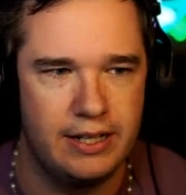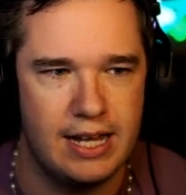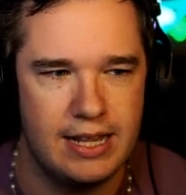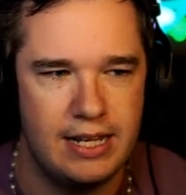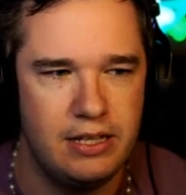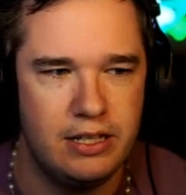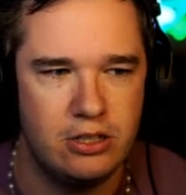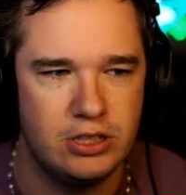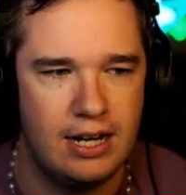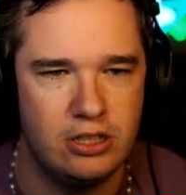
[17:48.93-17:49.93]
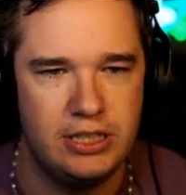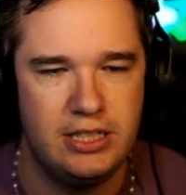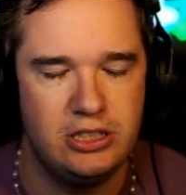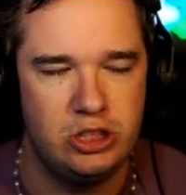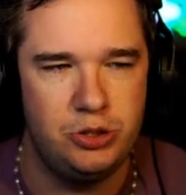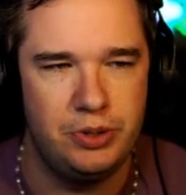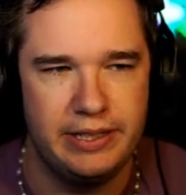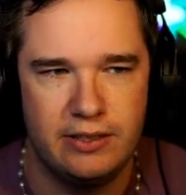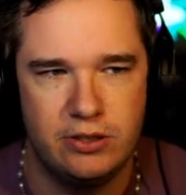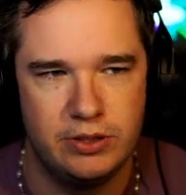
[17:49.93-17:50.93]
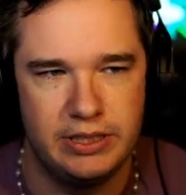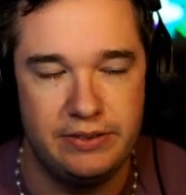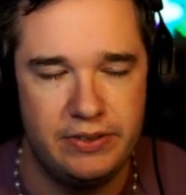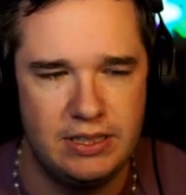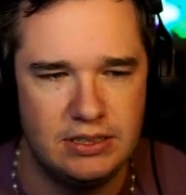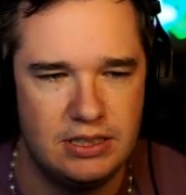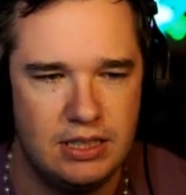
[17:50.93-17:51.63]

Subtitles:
I think there's a higher chance you heal on defense.